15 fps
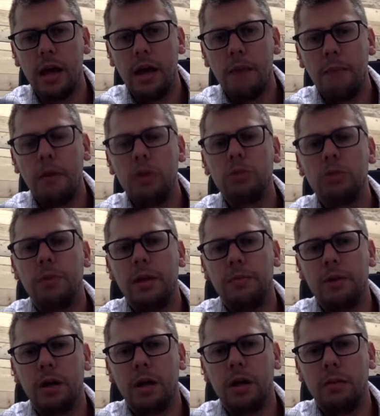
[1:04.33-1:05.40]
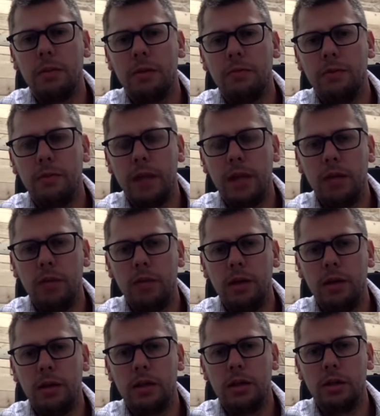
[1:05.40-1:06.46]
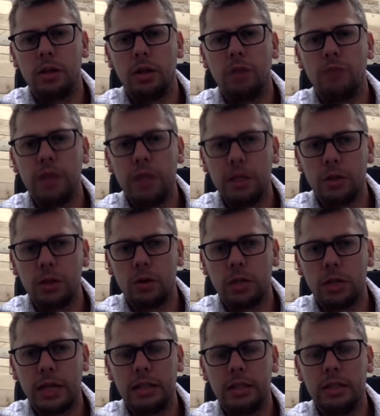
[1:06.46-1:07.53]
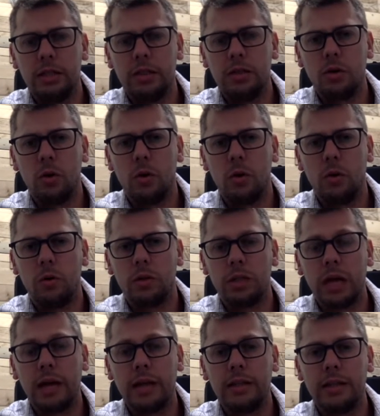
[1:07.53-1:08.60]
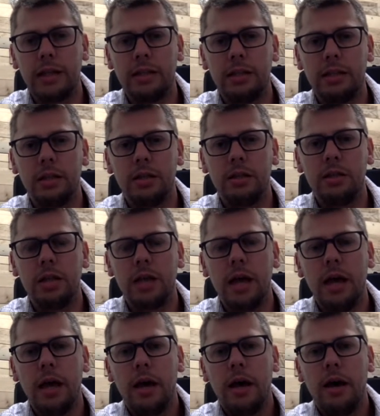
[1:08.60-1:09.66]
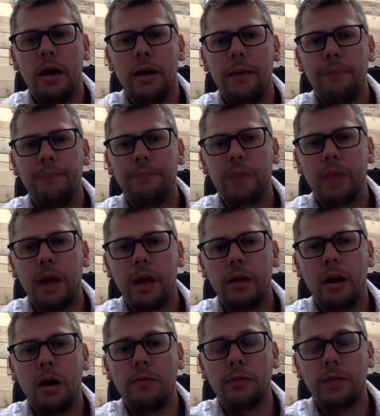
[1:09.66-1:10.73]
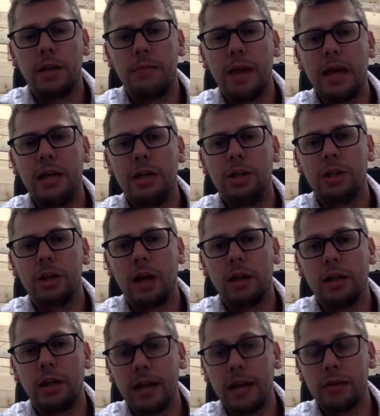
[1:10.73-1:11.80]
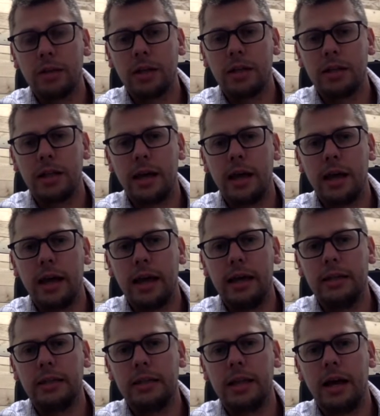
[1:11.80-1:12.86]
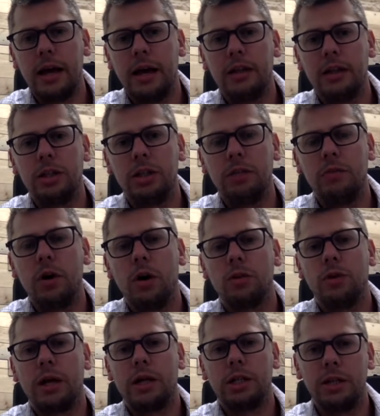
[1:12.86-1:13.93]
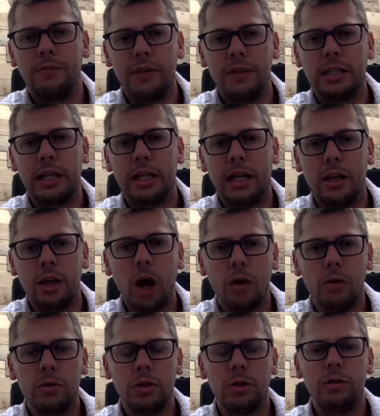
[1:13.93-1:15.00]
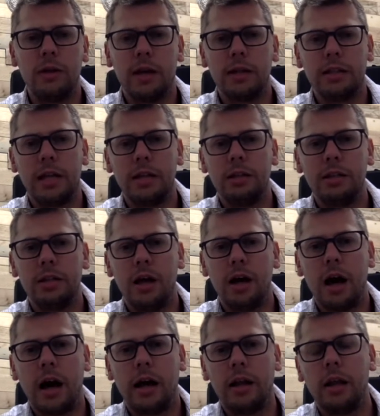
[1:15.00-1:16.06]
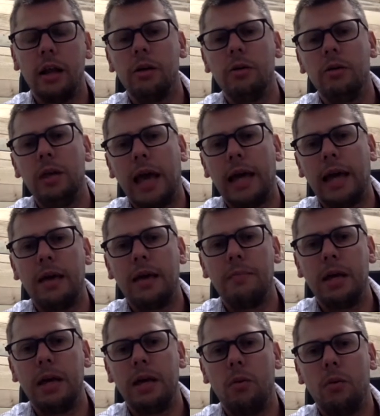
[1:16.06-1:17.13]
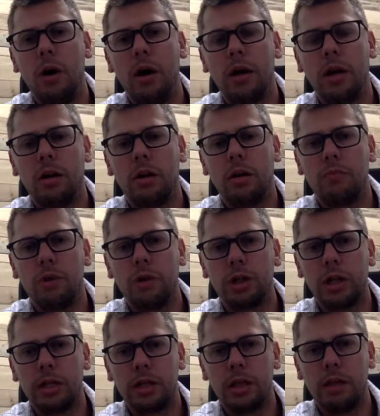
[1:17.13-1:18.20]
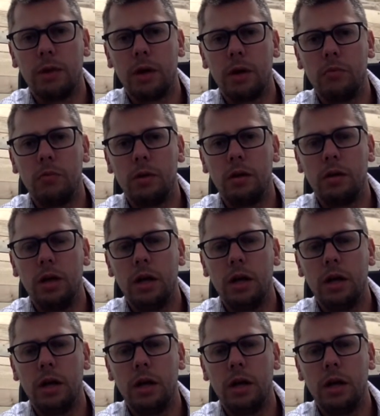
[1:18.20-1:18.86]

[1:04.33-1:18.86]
most people are going to be familiar with sort of resource centres or site centres. And obviously a major kind of downside to that is that you've got to actually physically go to that centre. And I know KAB are working on a project at the moment